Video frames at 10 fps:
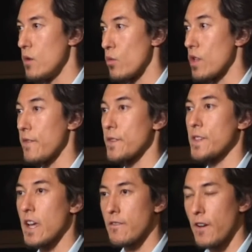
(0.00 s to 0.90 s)
where you have to
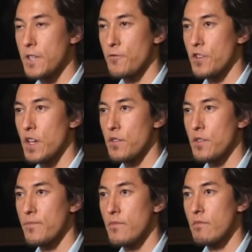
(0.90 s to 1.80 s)
sacrifice for each
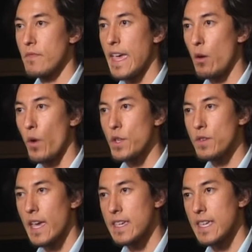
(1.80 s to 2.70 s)
other, and where you
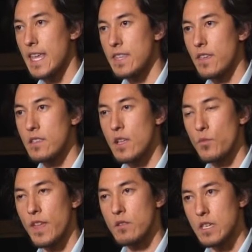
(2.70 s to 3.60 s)
can't get anything done
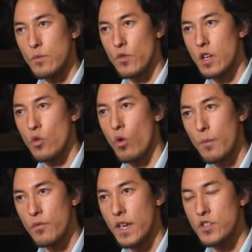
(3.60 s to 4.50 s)
without teamwork and
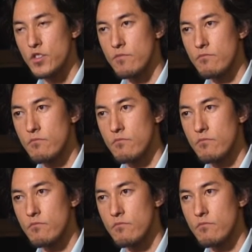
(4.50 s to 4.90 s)
cooperation.